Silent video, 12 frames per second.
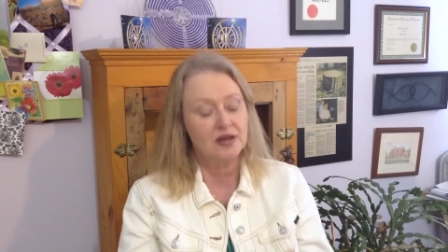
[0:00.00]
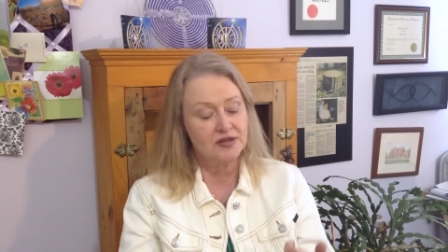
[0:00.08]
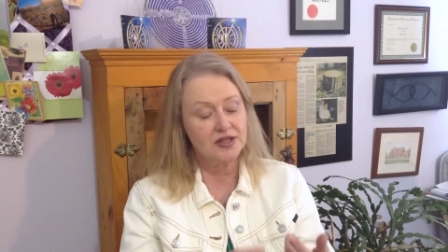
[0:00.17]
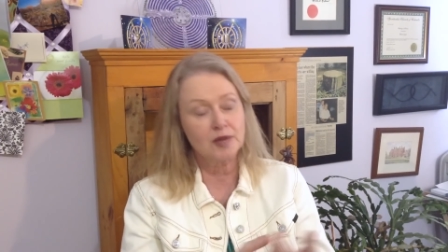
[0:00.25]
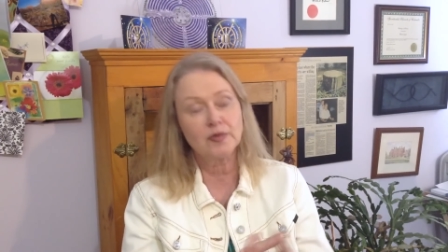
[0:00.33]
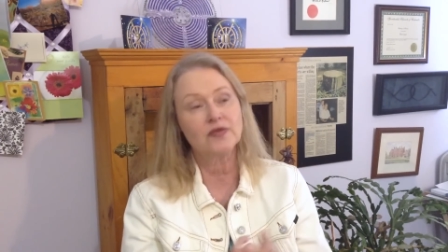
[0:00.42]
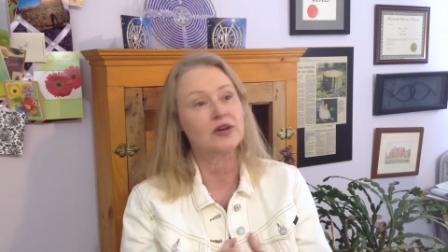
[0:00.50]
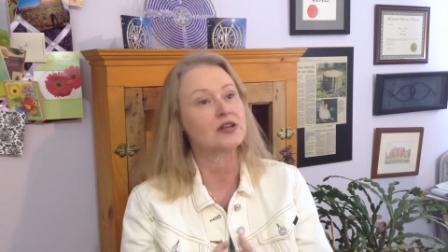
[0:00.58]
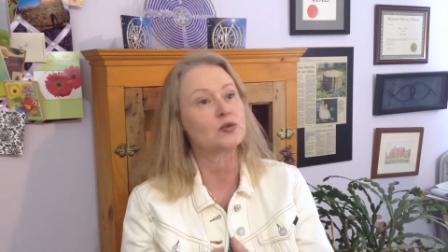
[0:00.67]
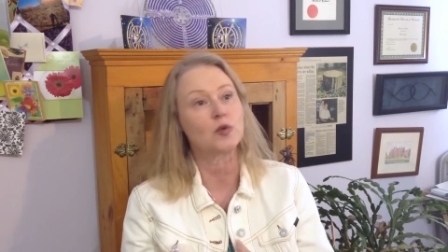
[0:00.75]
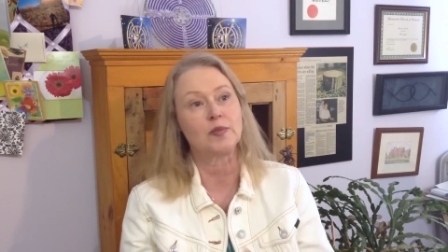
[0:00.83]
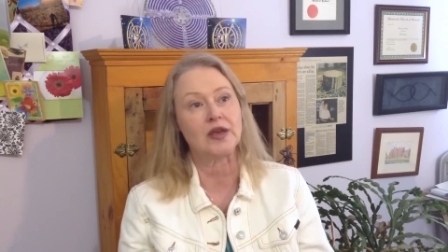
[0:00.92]
Some of
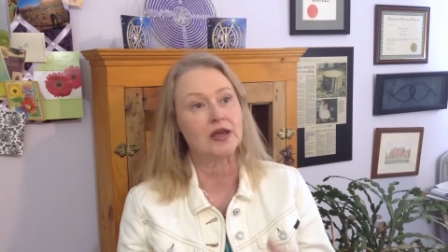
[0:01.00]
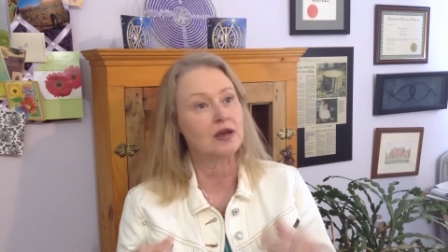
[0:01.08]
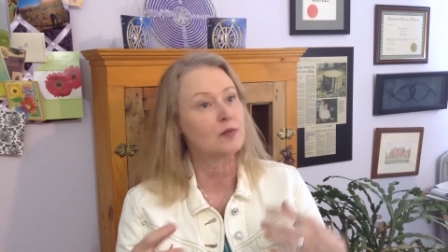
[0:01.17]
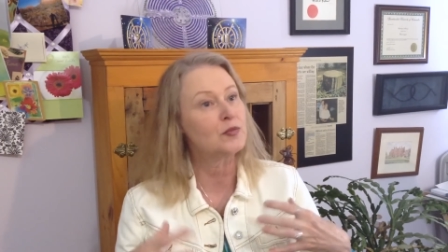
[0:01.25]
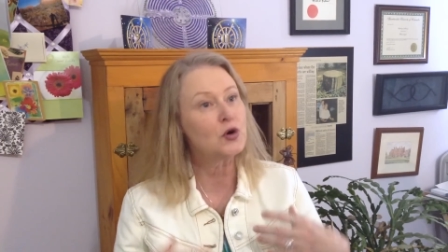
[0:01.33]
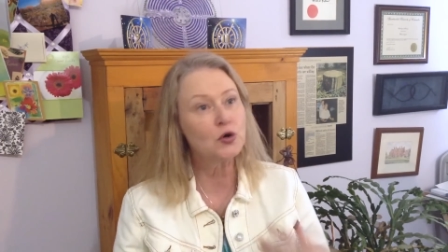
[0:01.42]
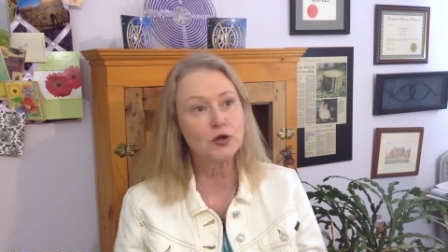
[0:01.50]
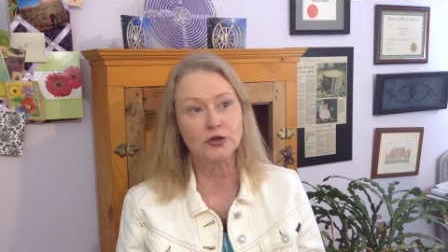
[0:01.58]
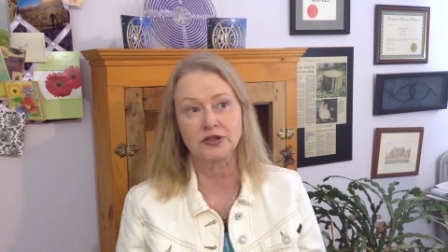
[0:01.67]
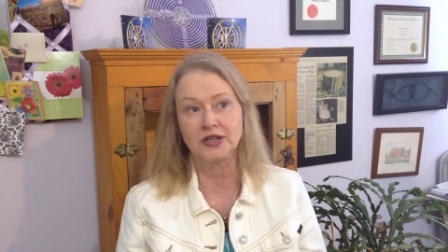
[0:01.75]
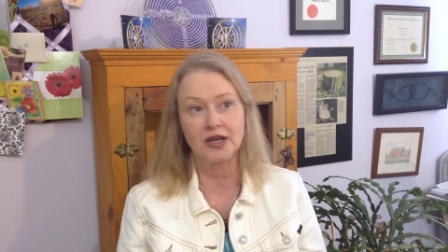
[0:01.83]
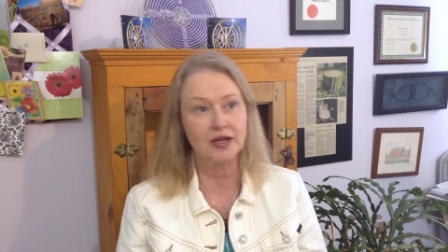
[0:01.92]
us will be
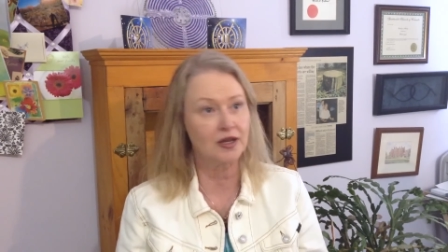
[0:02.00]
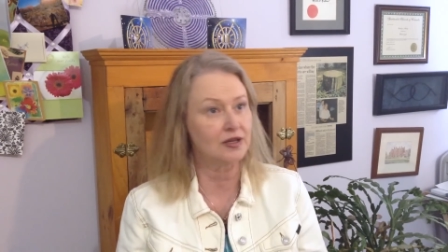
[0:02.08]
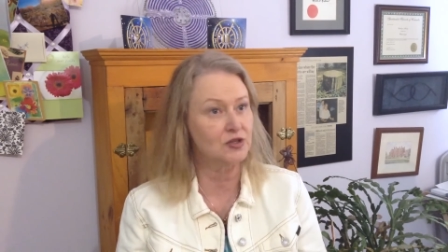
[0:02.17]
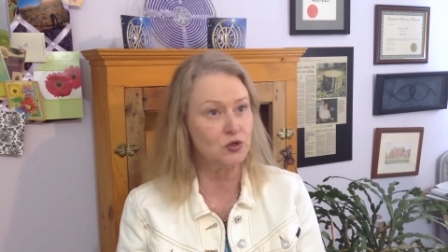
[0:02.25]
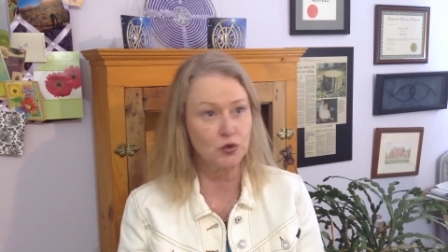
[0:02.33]
pulled kicking and